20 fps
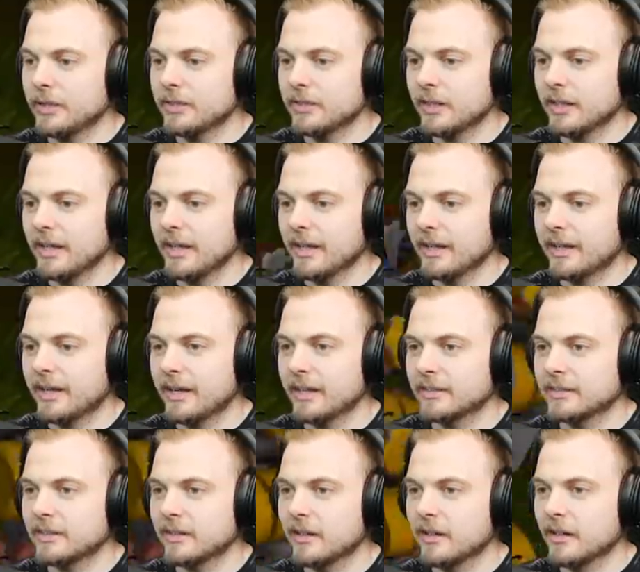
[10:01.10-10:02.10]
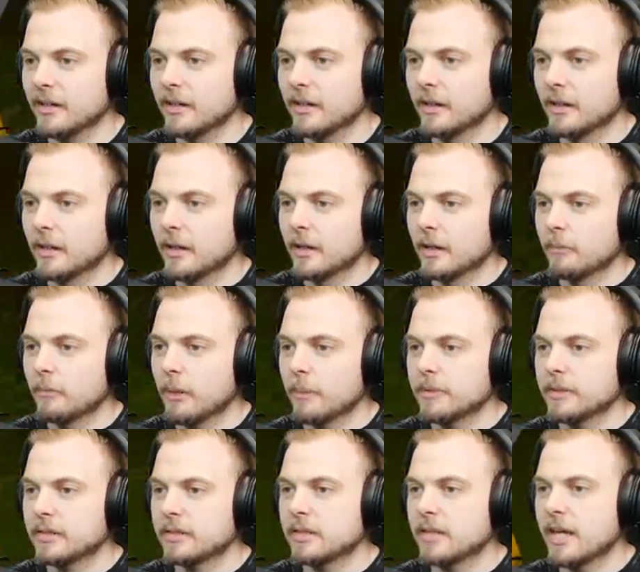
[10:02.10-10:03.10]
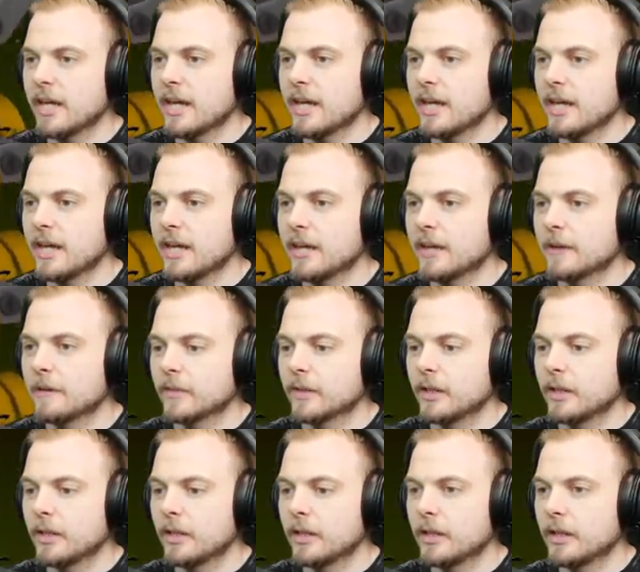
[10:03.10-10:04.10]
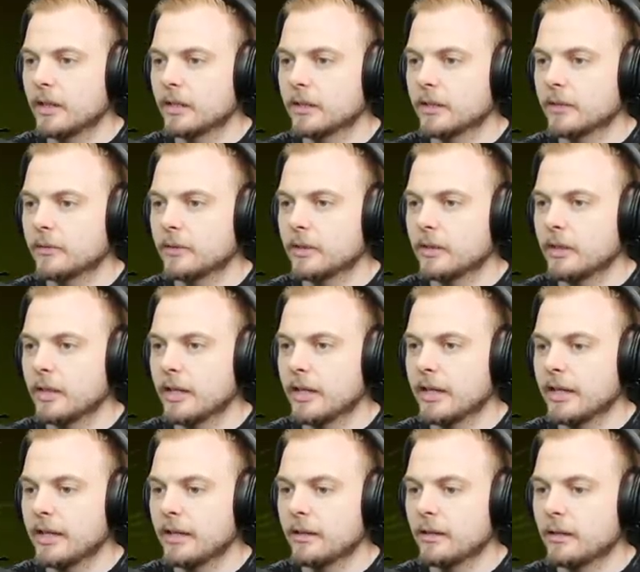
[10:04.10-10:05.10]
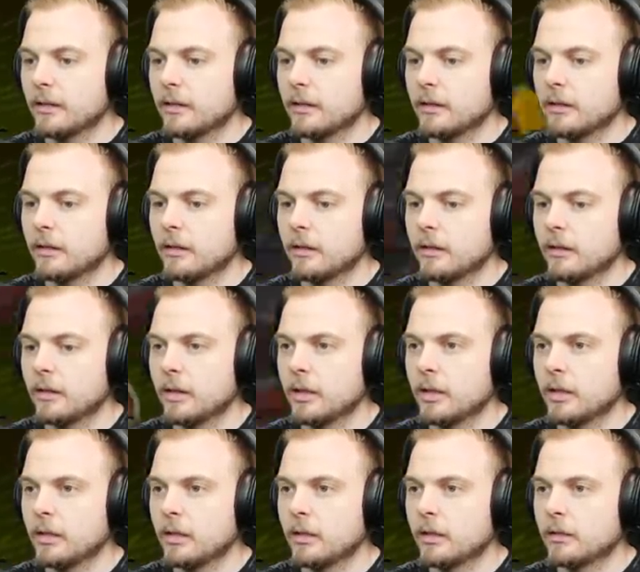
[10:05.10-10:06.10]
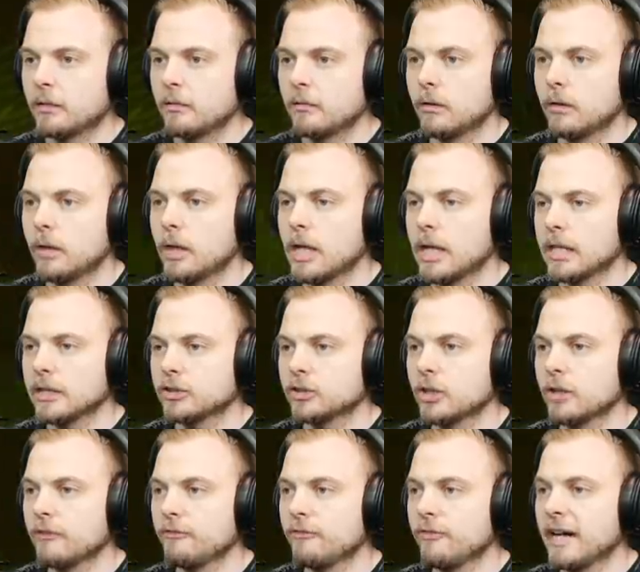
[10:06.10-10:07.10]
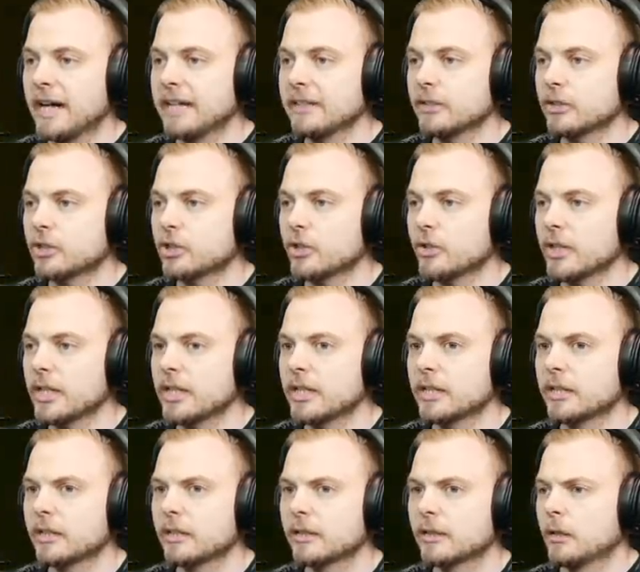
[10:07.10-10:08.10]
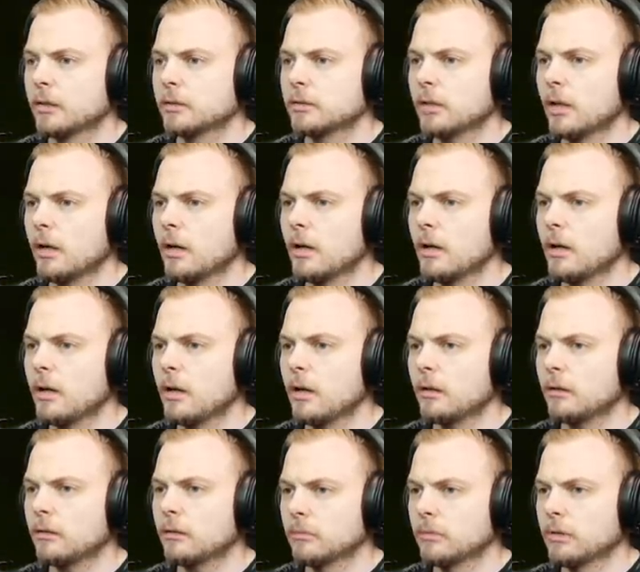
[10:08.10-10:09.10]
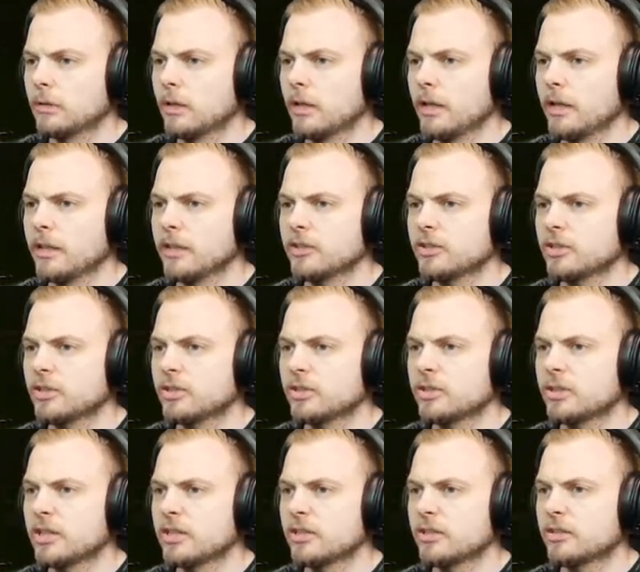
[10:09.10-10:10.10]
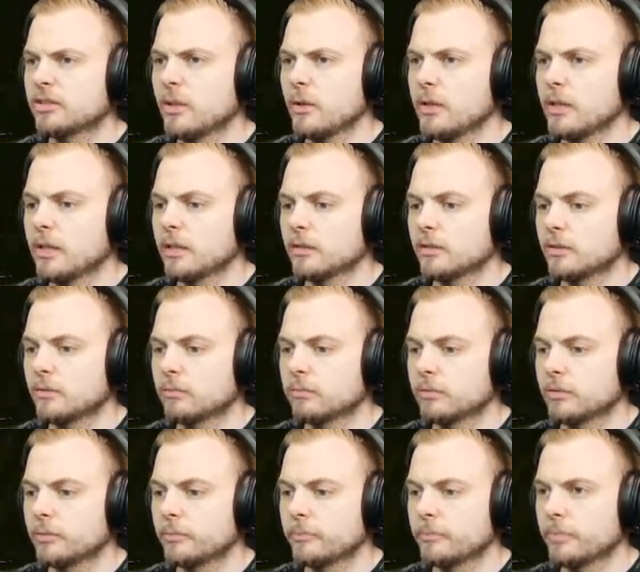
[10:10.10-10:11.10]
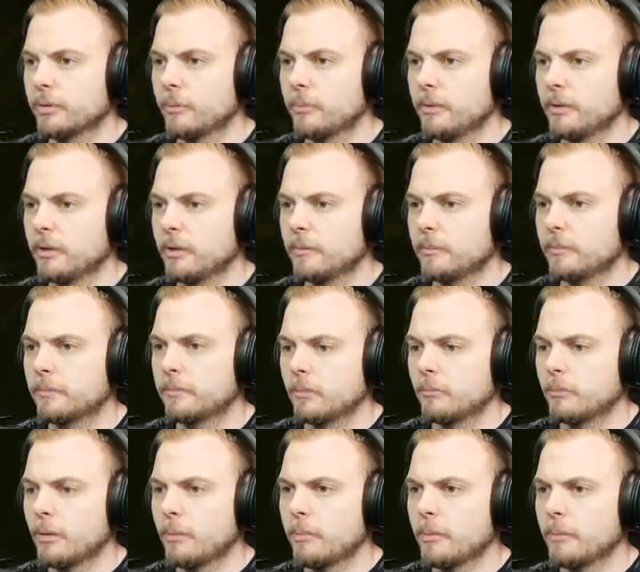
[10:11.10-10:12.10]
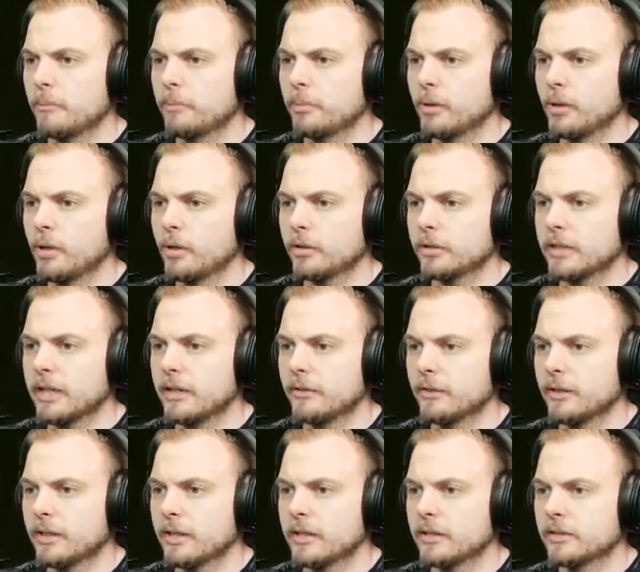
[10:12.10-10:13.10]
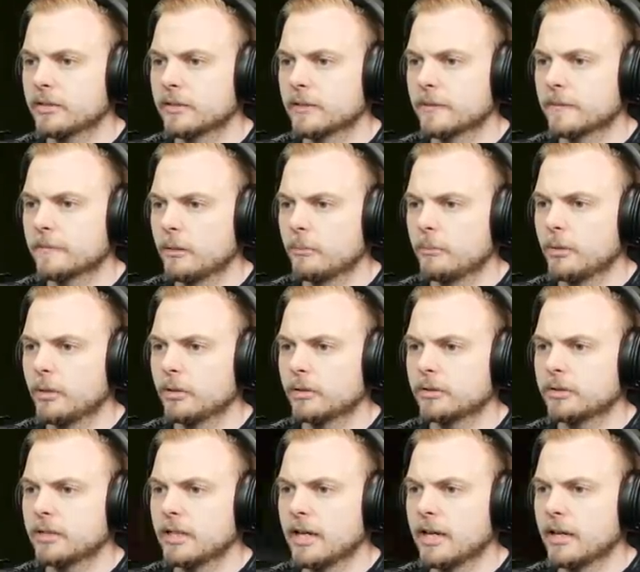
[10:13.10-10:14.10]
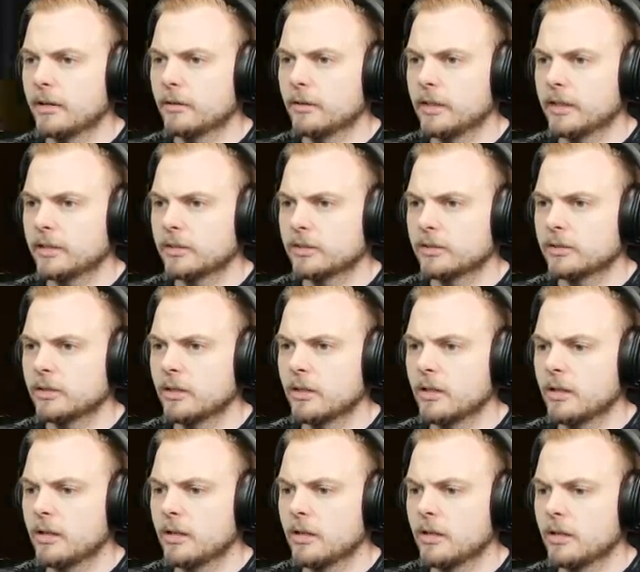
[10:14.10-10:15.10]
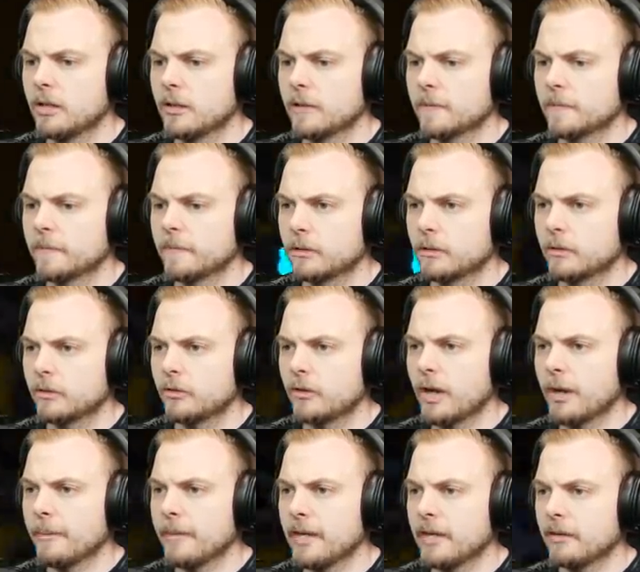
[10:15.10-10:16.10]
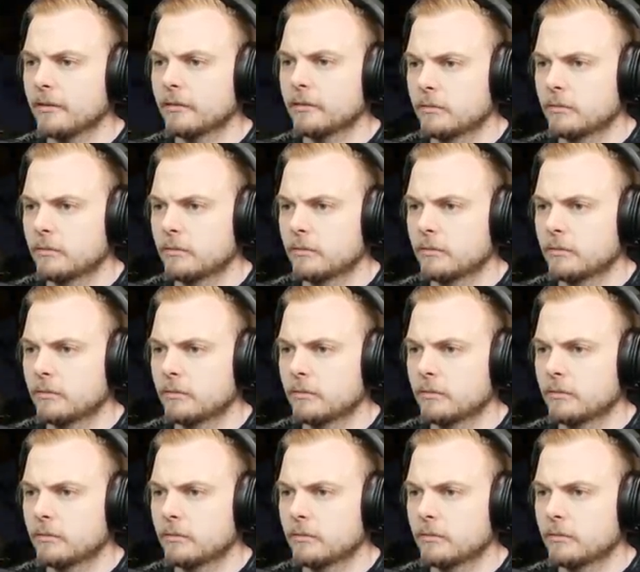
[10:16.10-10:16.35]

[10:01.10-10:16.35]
isn't it? Okay, so pop this there, and get rid of that, and then, yeah, let's go find a tree. So, all right, let's just, let's just do it then. Just, just pop a... Pop a block down, I guess. Block down like so. Grab it.